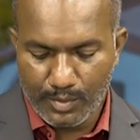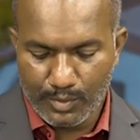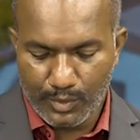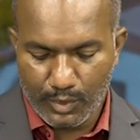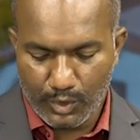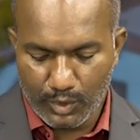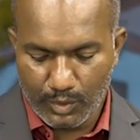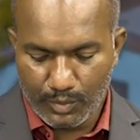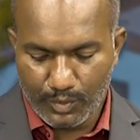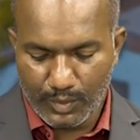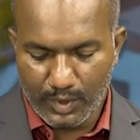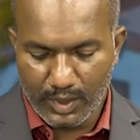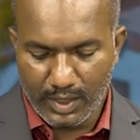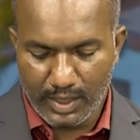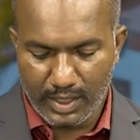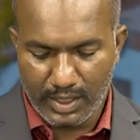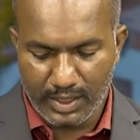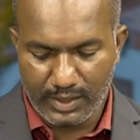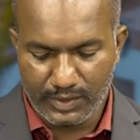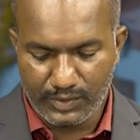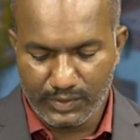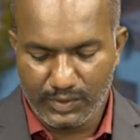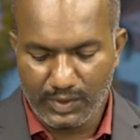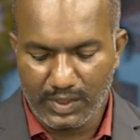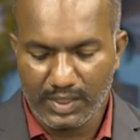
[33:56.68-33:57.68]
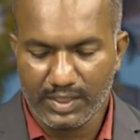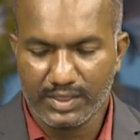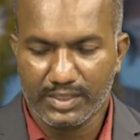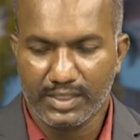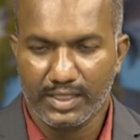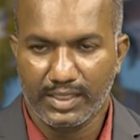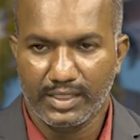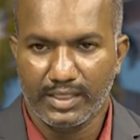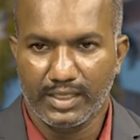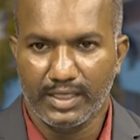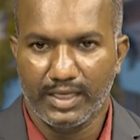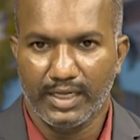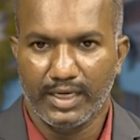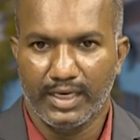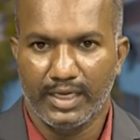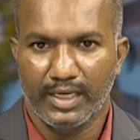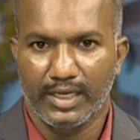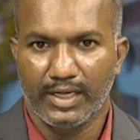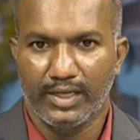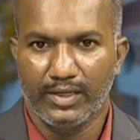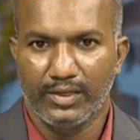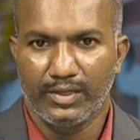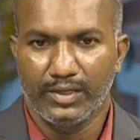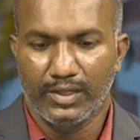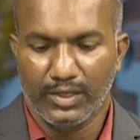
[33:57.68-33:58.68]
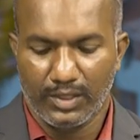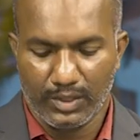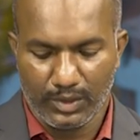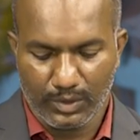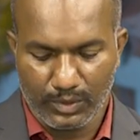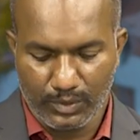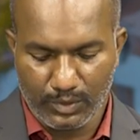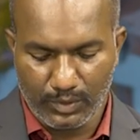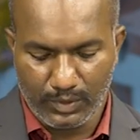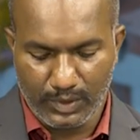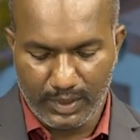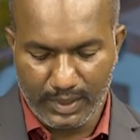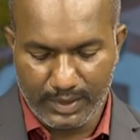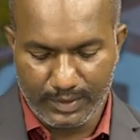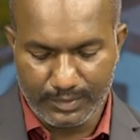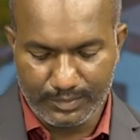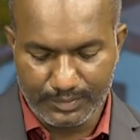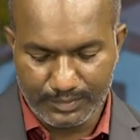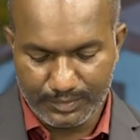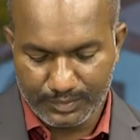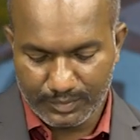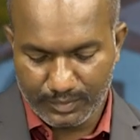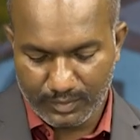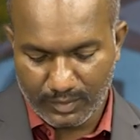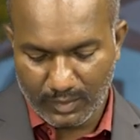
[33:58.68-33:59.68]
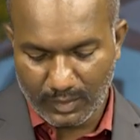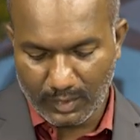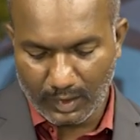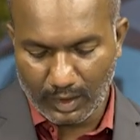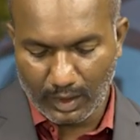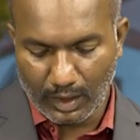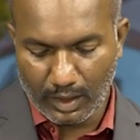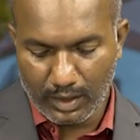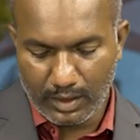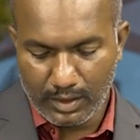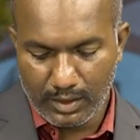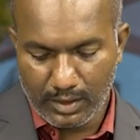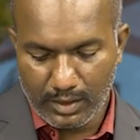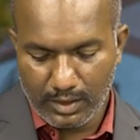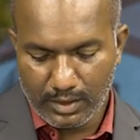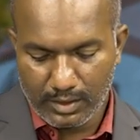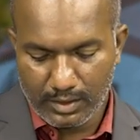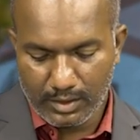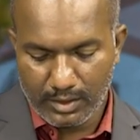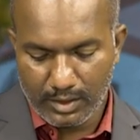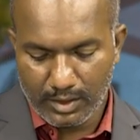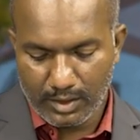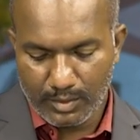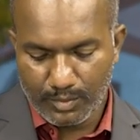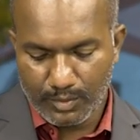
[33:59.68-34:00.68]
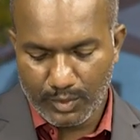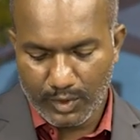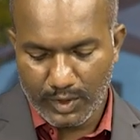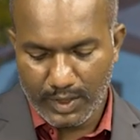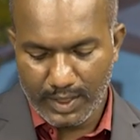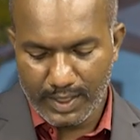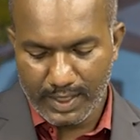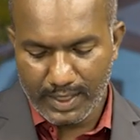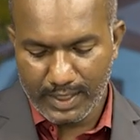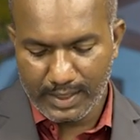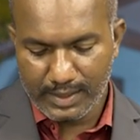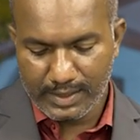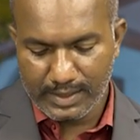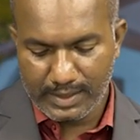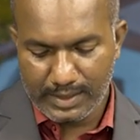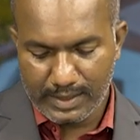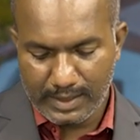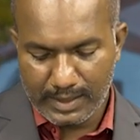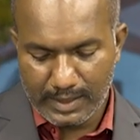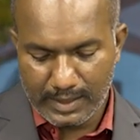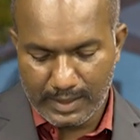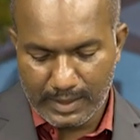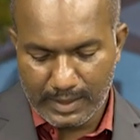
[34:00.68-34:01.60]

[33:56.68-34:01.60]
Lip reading: proper insulation and cooling. Third point is